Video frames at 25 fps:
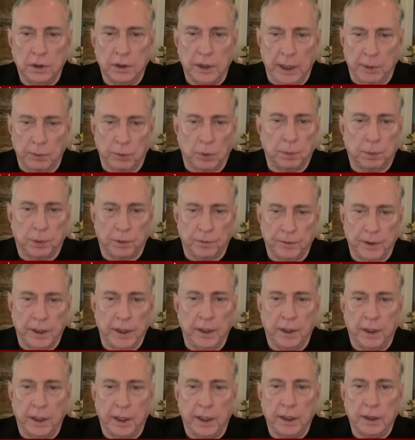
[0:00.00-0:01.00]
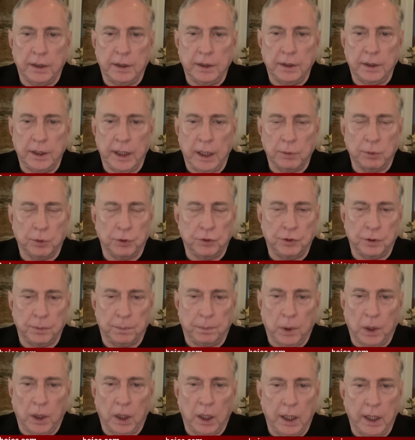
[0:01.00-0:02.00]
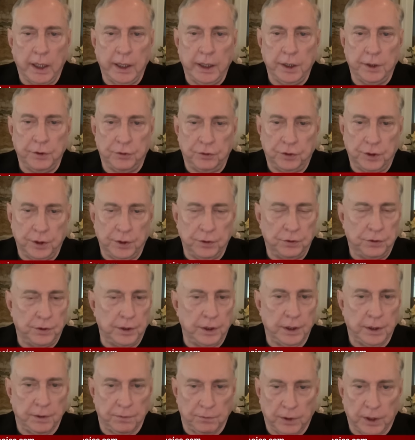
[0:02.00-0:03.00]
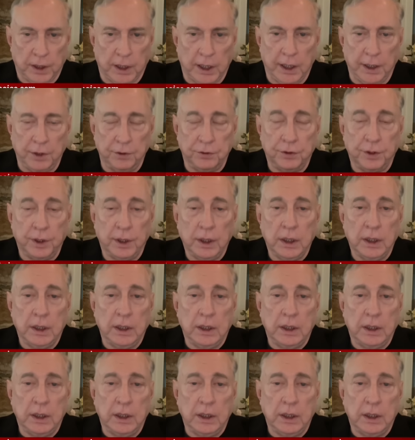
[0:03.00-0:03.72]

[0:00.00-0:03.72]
They will prevent that. They will supply and assist and advise.